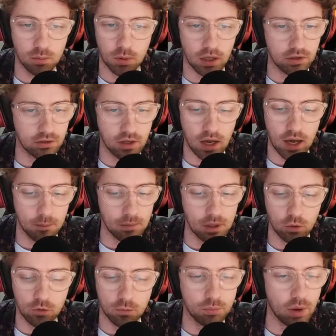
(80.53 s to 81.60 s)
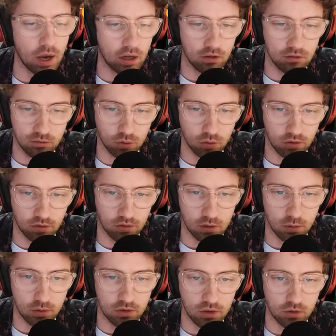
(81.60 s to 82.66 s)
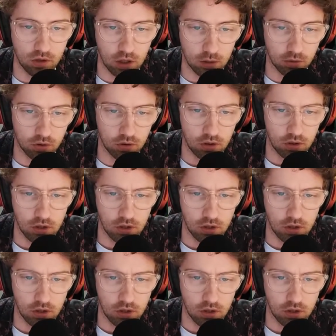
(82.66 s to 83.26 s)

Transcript: but it was back and forth. It was incredible.